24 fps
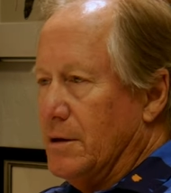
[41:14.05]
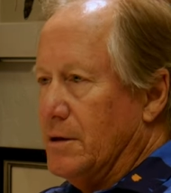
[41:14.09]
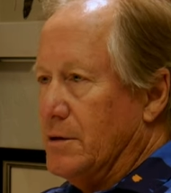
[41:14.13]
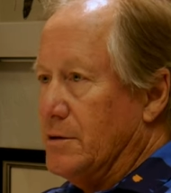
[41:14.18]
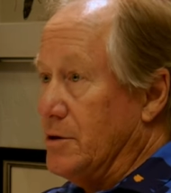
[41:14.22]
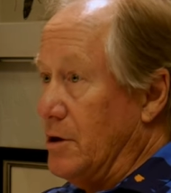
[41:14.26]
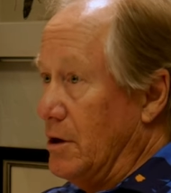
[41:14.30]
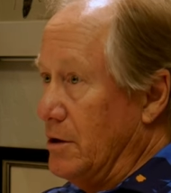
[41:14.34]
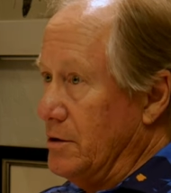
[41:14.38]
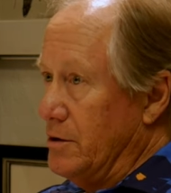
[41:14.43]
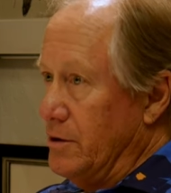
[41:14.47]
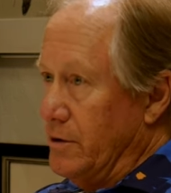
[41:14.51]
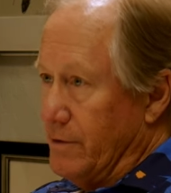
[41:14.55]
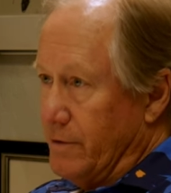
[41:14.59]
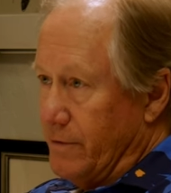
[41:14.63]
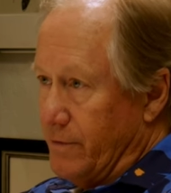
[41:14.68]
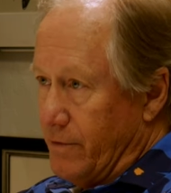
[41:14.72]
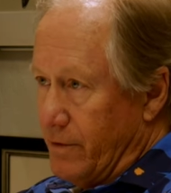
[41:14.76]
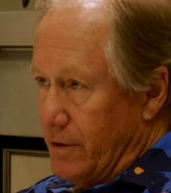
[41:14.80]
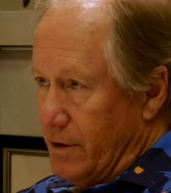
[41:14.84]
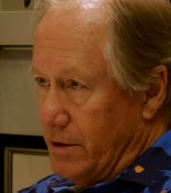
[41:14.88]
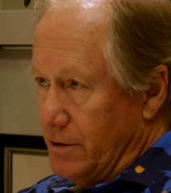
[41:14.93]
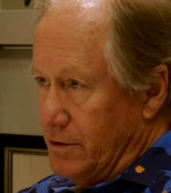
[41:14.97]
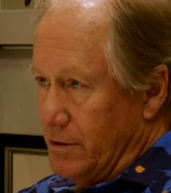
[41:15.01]
Talk to your
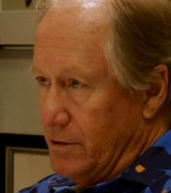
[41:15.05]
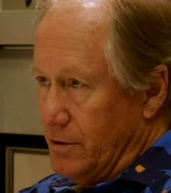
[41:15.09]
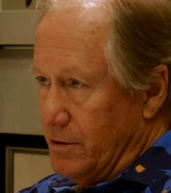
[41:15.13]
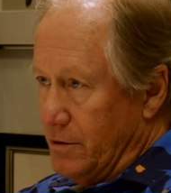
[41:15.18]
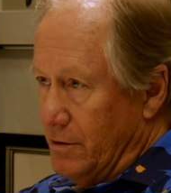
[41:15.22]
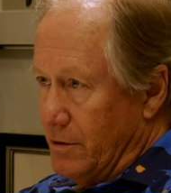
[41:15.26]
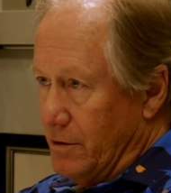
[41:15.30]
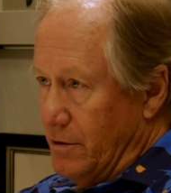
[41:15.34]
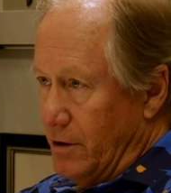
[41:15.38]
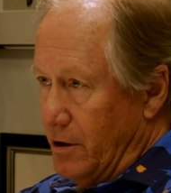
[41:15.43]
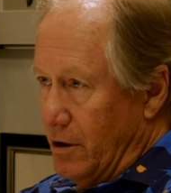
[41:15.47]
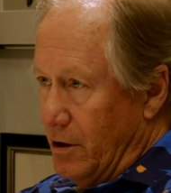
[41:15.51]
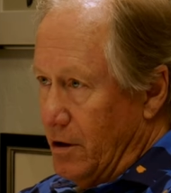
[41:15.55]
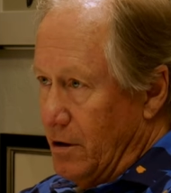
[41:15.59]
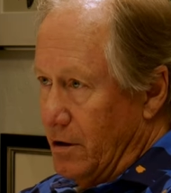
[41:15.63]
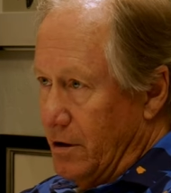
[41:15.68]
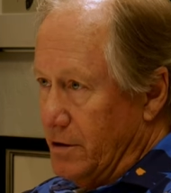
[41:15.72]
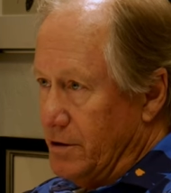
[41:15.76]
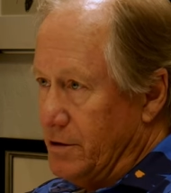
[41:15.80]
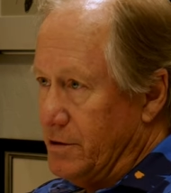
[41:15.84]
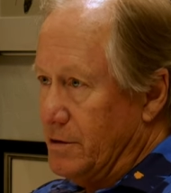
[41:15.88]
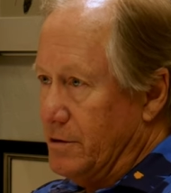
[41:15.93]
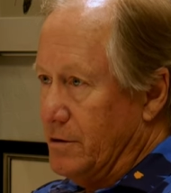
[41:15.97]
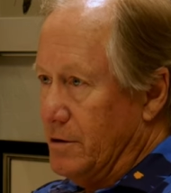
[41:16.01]
friends who are the
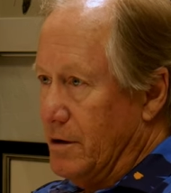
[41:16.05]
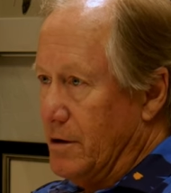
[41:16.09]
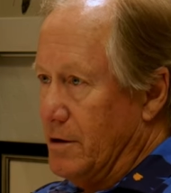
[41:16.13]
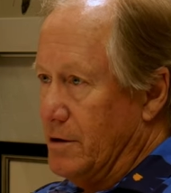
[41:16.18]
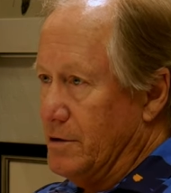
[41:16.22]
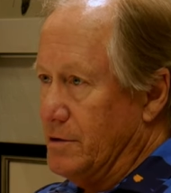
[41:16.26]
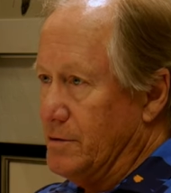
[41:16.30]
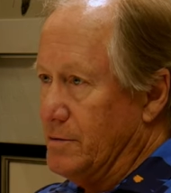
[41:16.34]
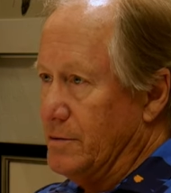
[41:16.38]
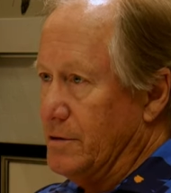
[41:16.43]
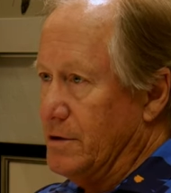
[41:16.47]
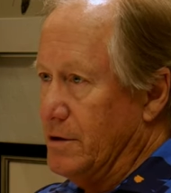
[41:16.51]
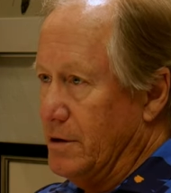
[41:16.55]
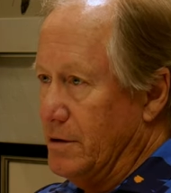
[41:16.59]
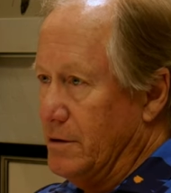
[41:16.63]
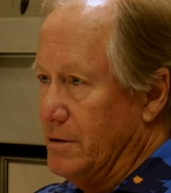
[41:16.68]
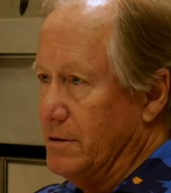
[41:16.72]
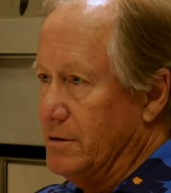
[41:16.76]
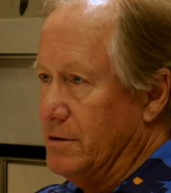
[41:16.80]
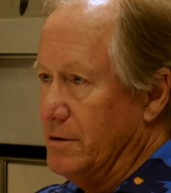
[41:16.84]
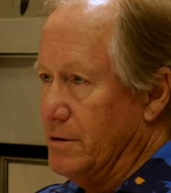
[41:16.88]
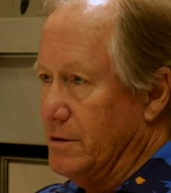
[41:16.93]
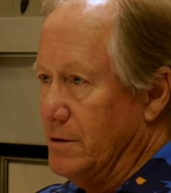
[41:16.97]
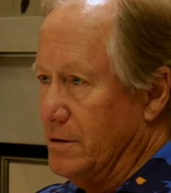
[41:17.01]
artists. Your artists will tell you
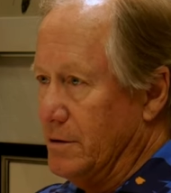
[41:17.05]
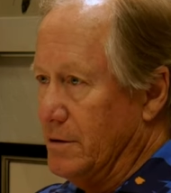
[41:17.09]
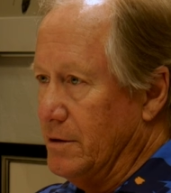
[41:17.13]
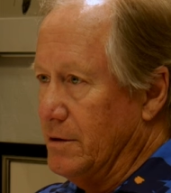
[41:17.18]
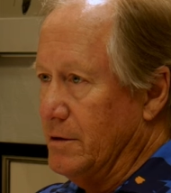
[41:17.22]
generally.